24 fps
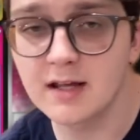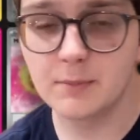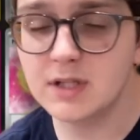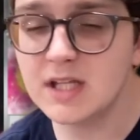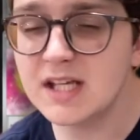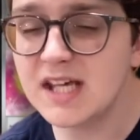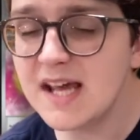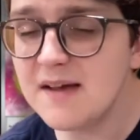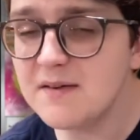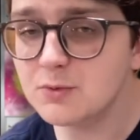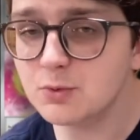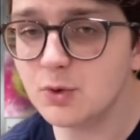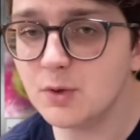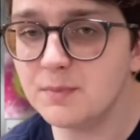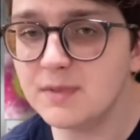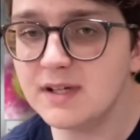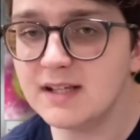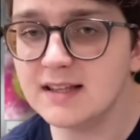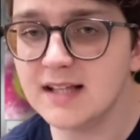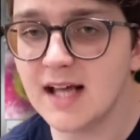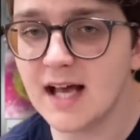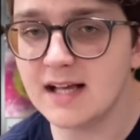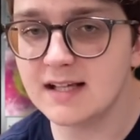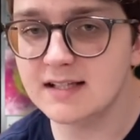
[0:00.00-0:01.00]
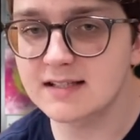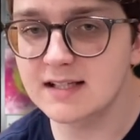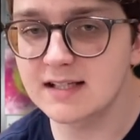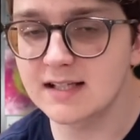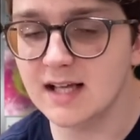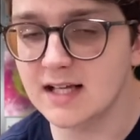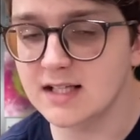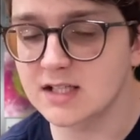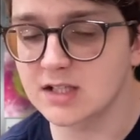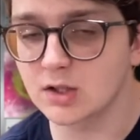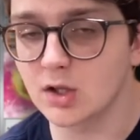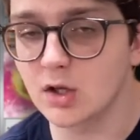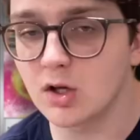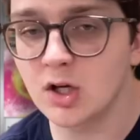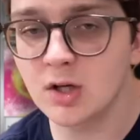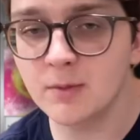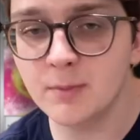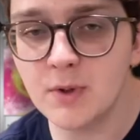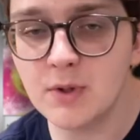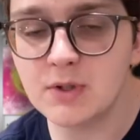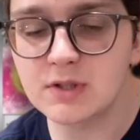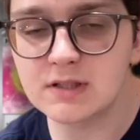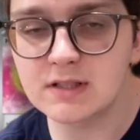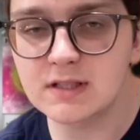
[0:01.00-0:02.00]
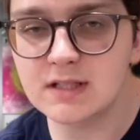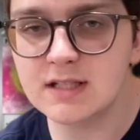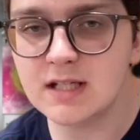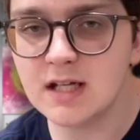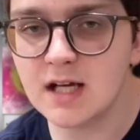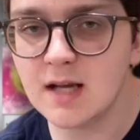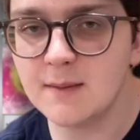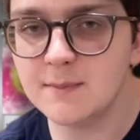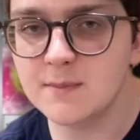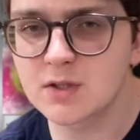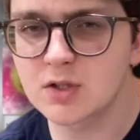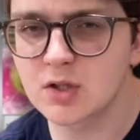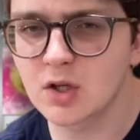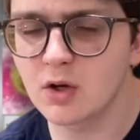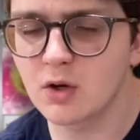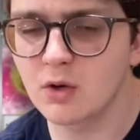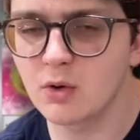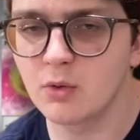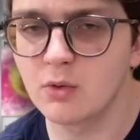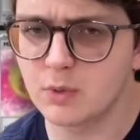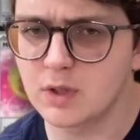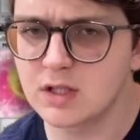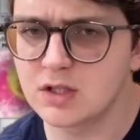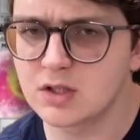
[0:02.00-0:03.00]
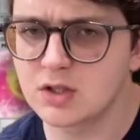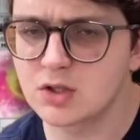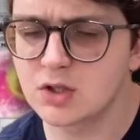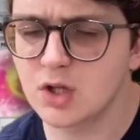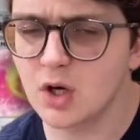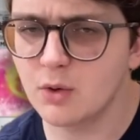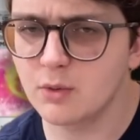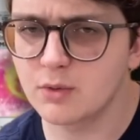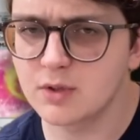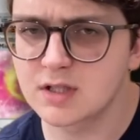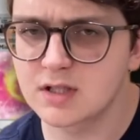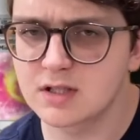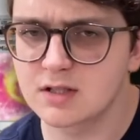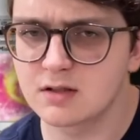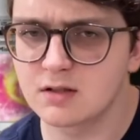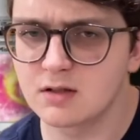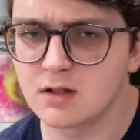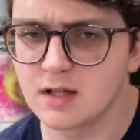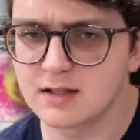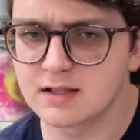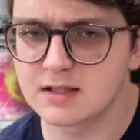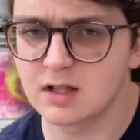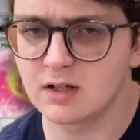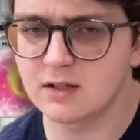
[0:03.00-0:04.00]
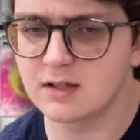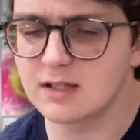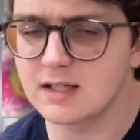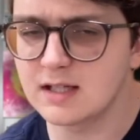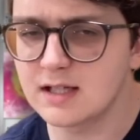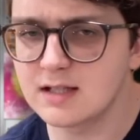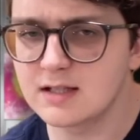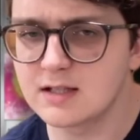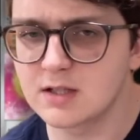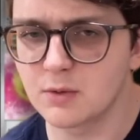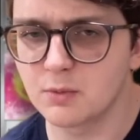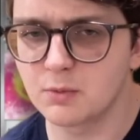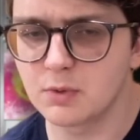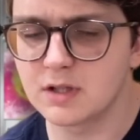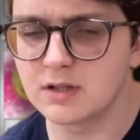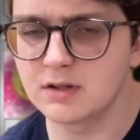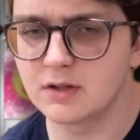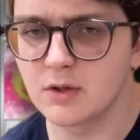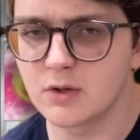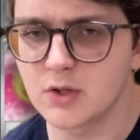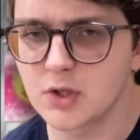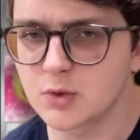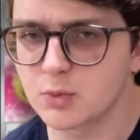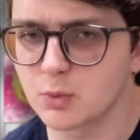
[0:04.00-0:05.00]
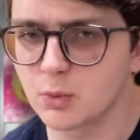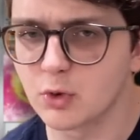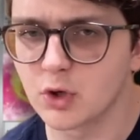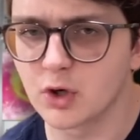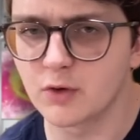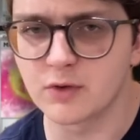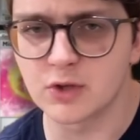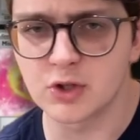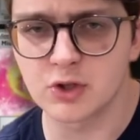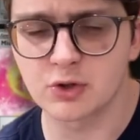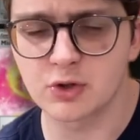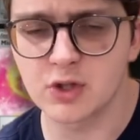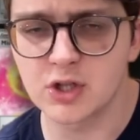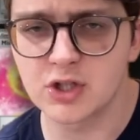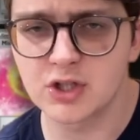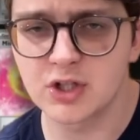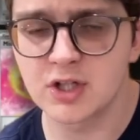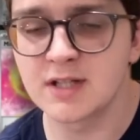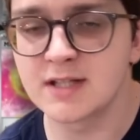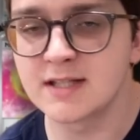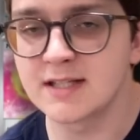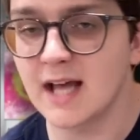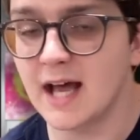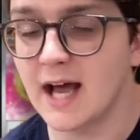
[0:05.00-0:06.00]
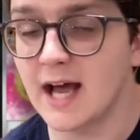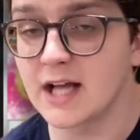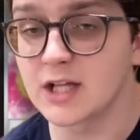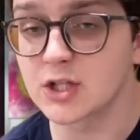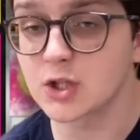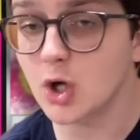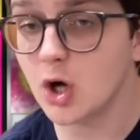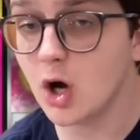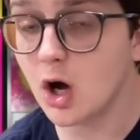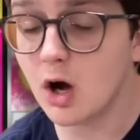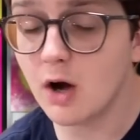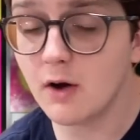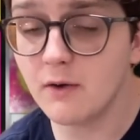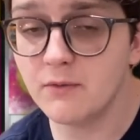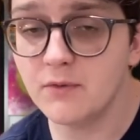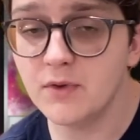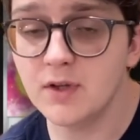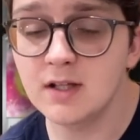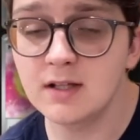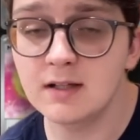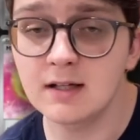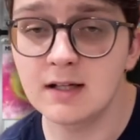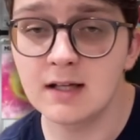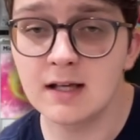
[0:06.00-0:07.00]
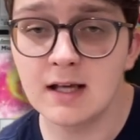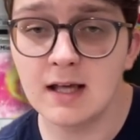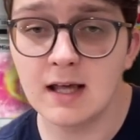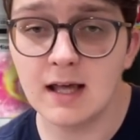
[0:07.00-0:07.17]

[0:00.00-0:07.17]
the games won't be lasting as long most of the time, so we don't necessarily need to win those war of attritions as often,